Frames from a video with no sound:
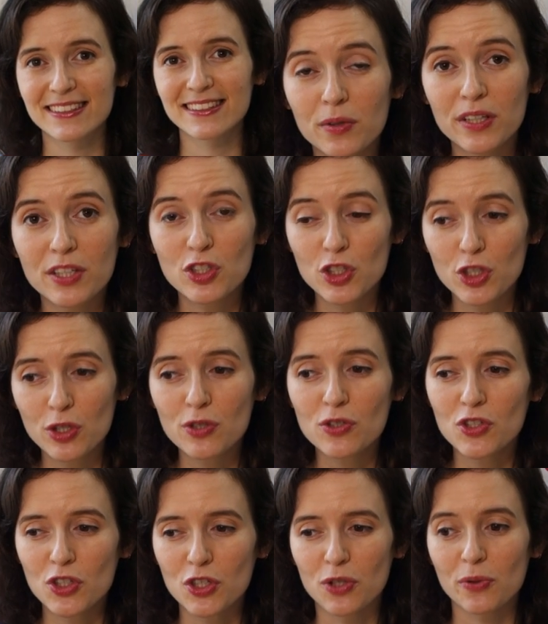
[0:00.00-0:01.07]
You can
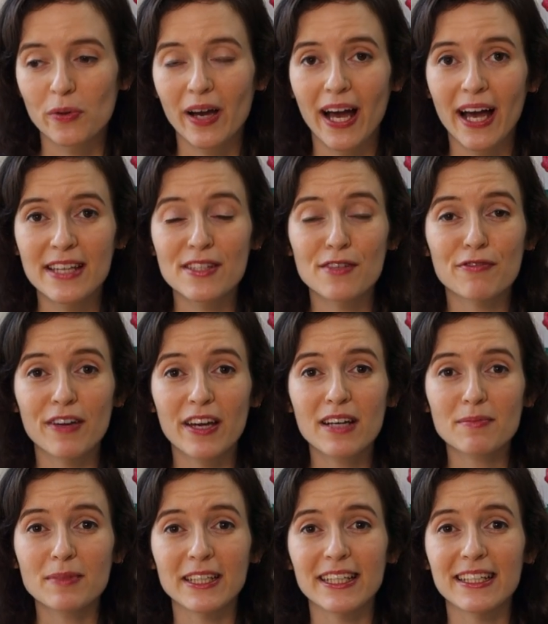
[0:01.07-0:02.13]
choose to, as a
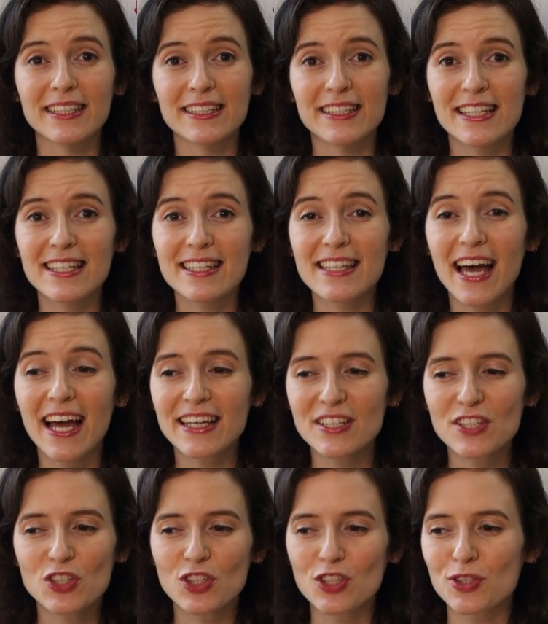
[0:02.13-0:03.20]
family, decide
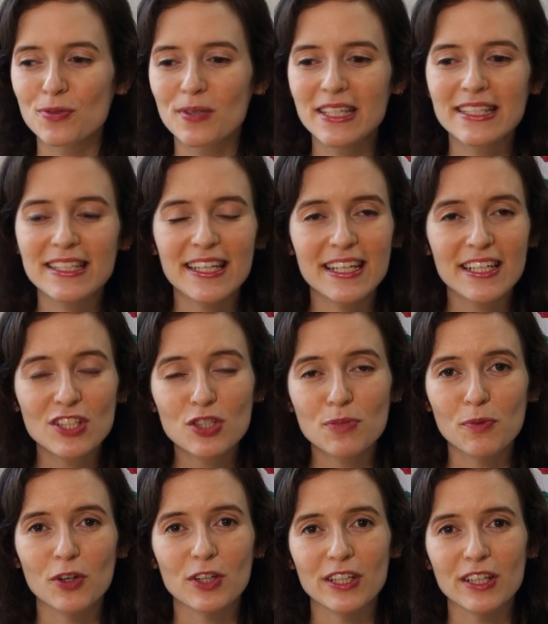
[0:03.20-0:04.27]
to greet each
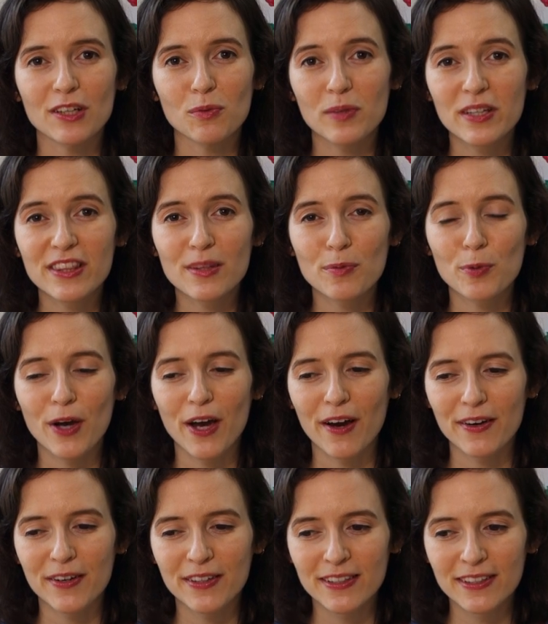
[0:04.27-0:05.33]
morning with the
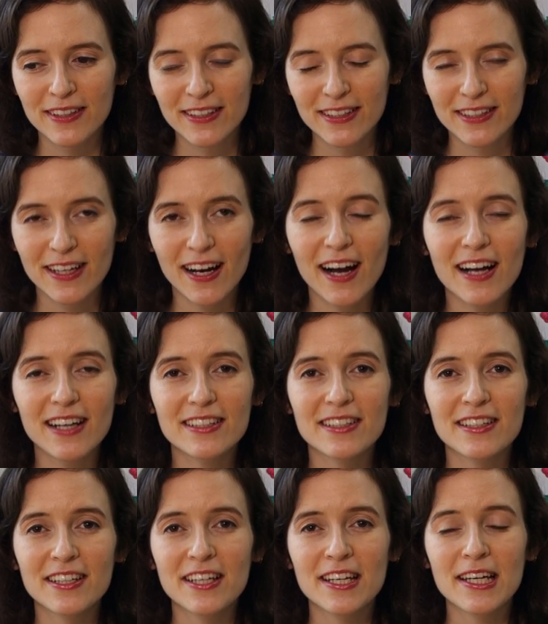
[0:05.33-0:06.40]
prayer, God,
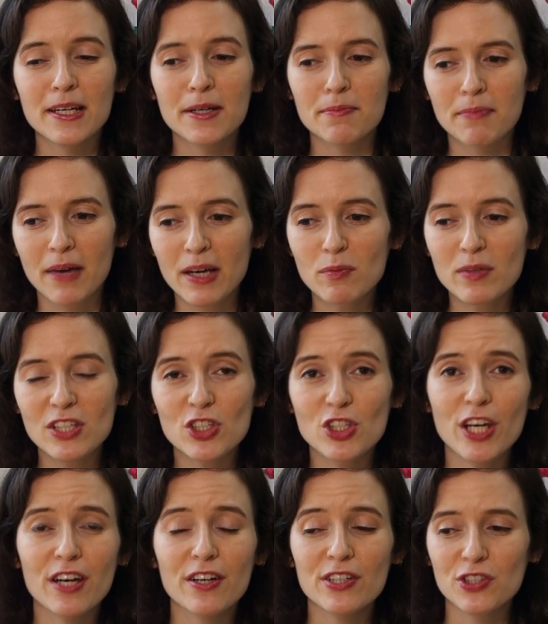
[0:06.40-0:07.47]
may we
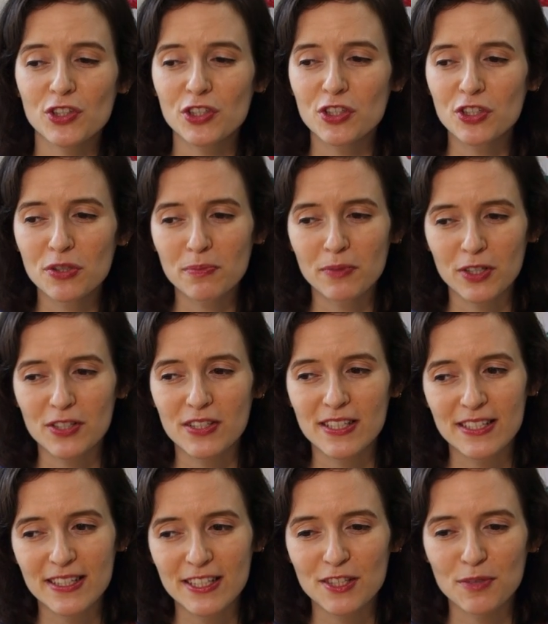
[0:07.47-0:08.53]
share in your new
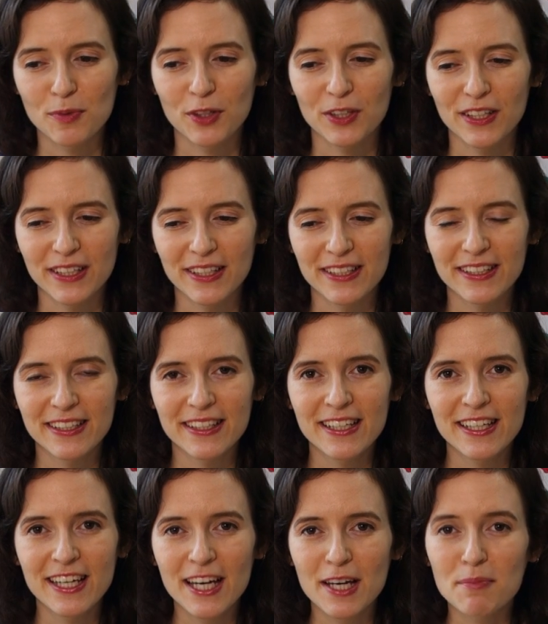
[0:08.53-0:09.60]
mercies this morning.
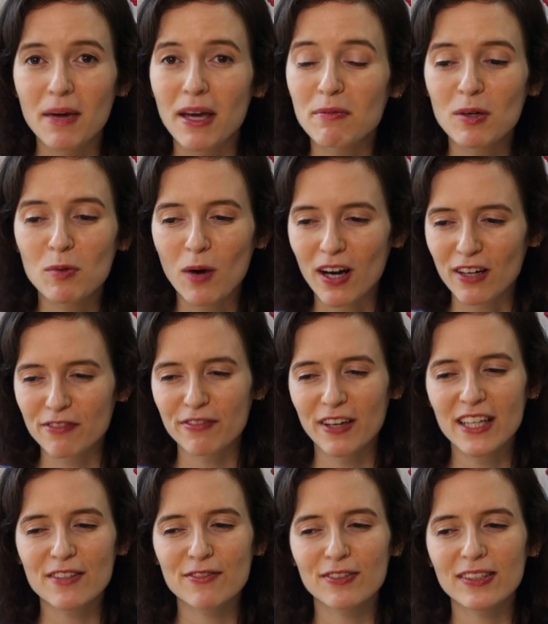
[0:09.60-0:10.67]
May we walk
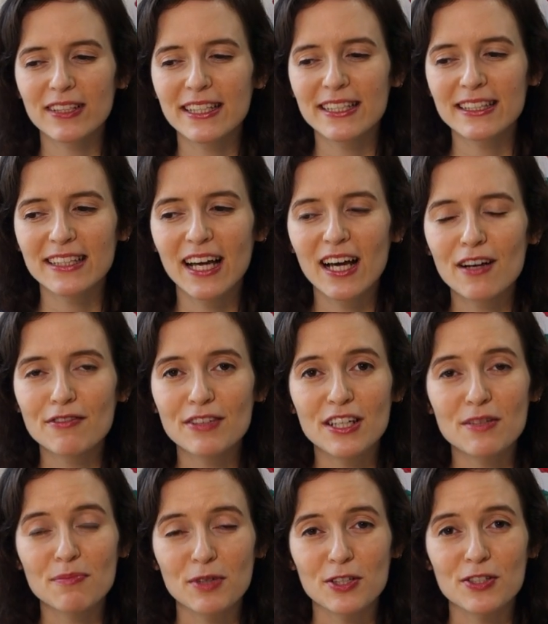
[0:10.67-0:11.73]
faithfully in love and
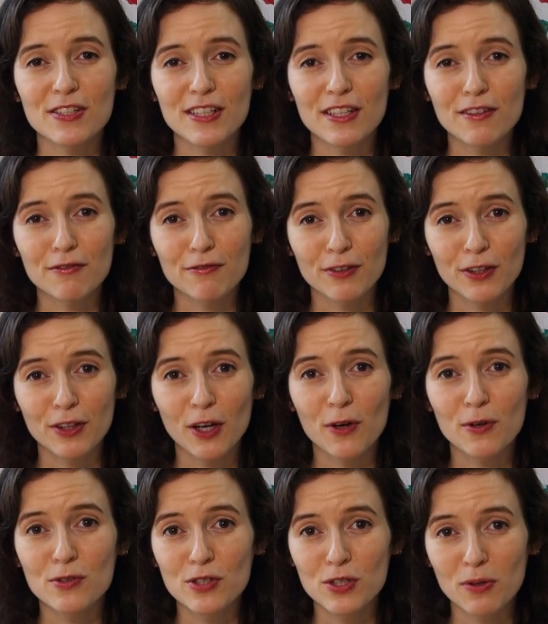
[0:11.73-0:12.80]
in mercy for
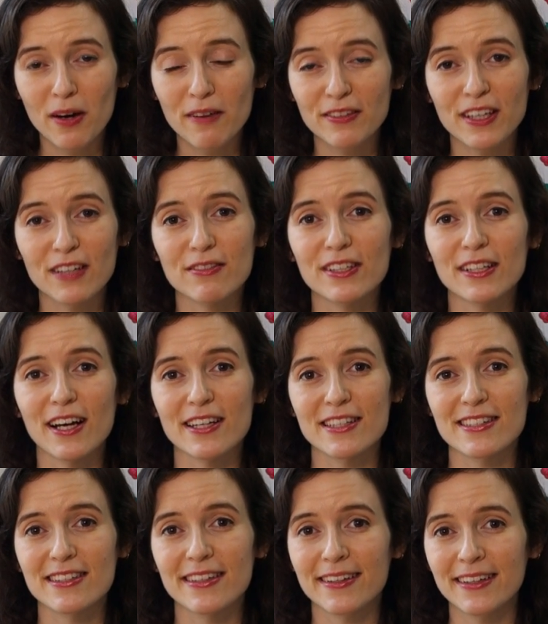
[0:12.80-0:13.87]
those you have given
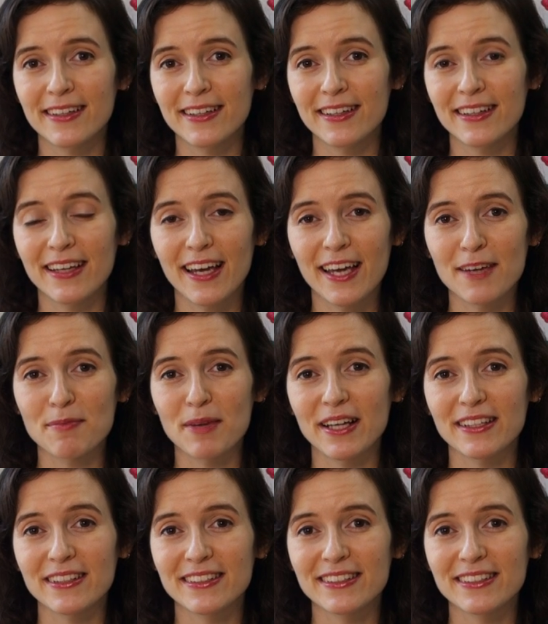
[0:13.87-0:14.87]
us. Amen.